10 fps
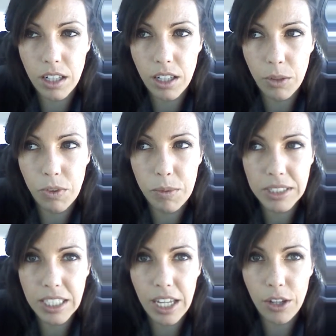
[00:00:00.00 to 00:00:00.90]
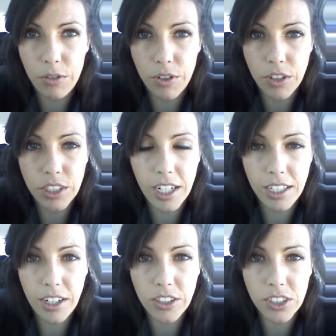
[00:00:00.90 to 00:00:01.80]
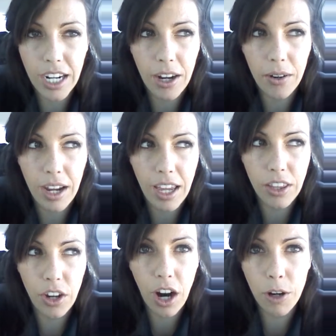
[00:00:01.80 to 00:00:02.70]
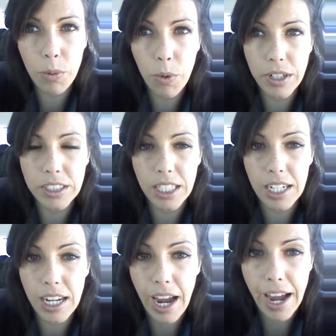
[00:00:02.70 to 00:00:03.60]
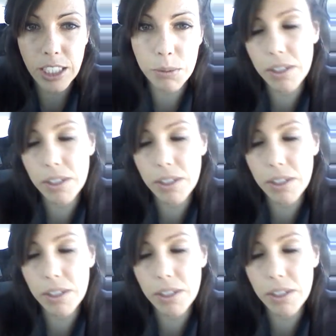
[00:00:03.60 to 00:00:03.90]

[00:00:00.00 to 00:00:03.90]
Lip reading: Like, we've been together for 10 years now, and there are points that he's